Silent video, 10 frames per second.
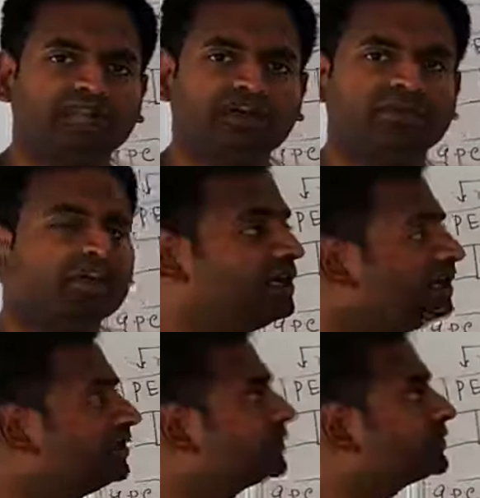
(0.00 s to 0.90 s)
we have read
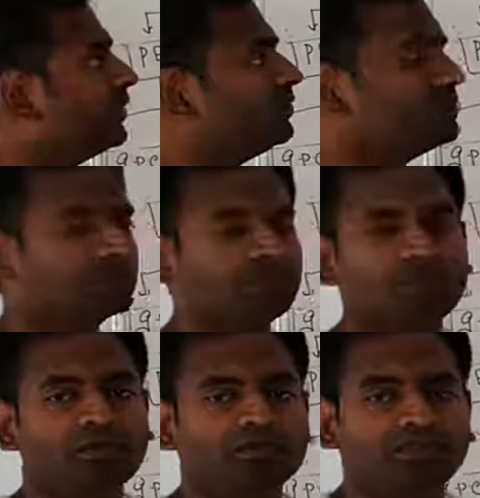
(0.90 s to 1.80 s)
it, that sound is a
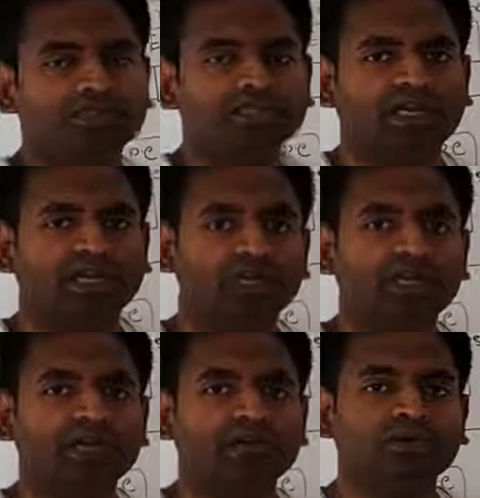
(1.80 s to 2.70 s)
form of energy. How
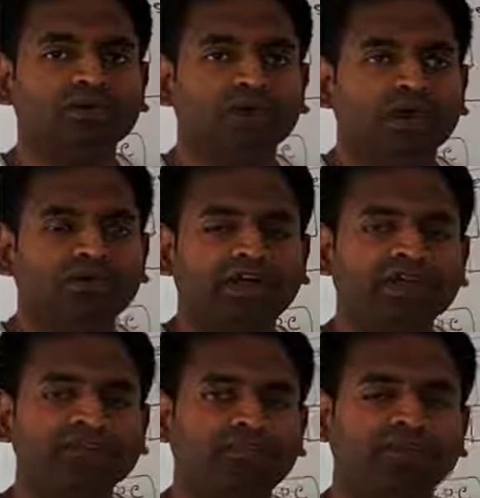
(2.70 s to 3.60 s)
do I know? For
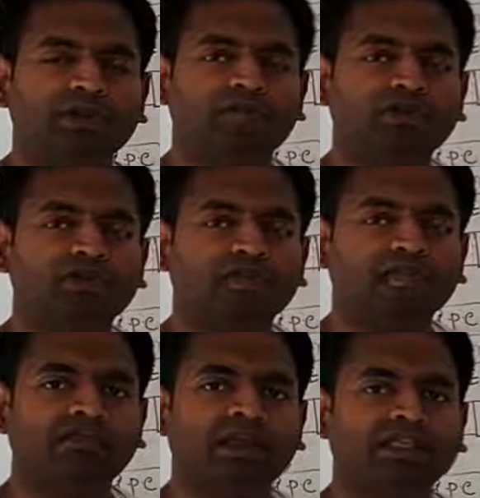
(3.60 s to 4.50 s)
example, have you
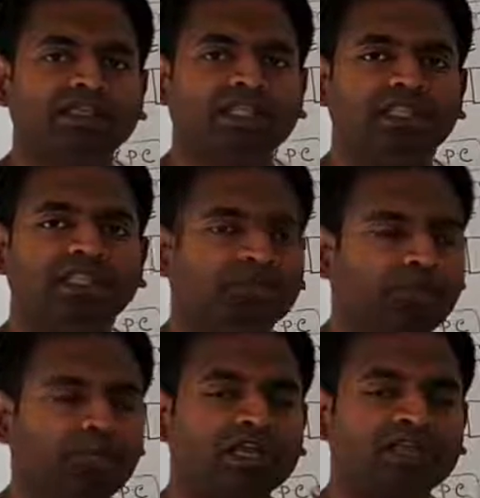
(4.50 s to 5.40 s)
ever seen the
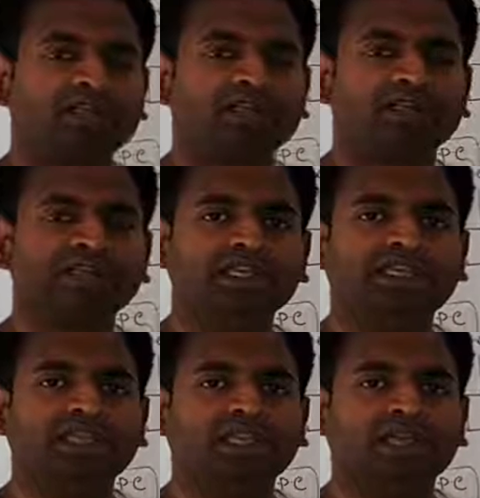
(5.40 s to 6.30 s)
opera singer
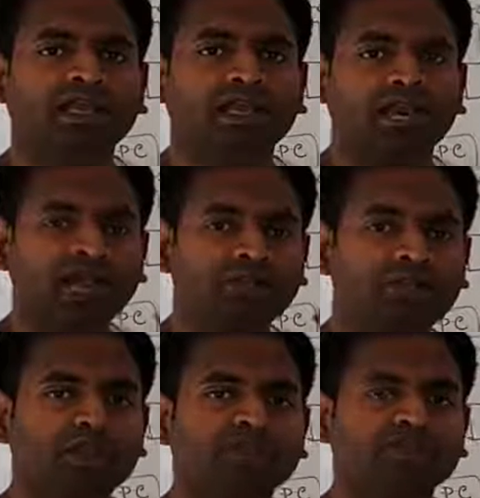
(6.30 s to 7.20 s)
singing, and
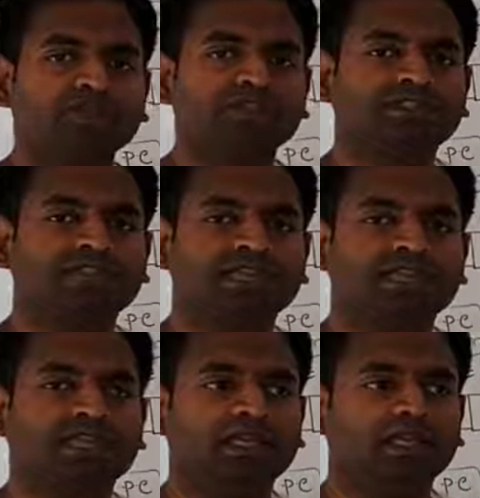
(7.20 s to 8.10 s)
because of the
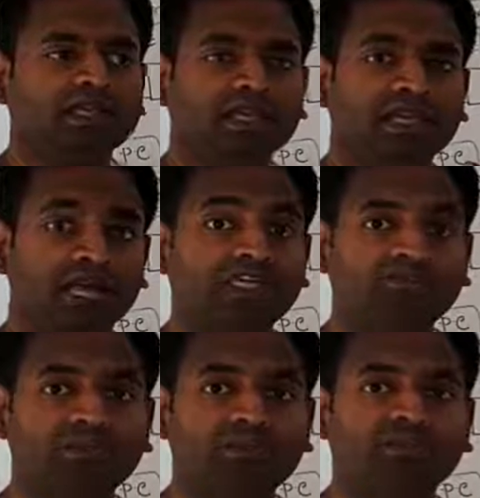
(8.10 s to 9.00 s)
singing, the
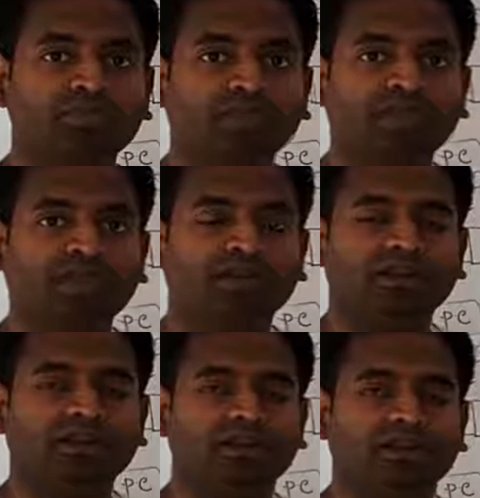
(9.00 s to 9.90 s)
glass will be
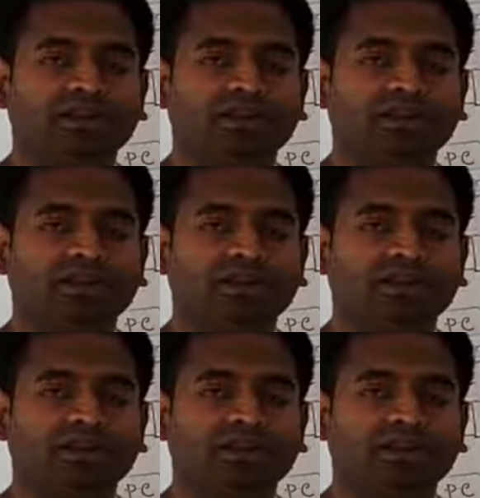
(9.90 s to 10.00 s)
broken?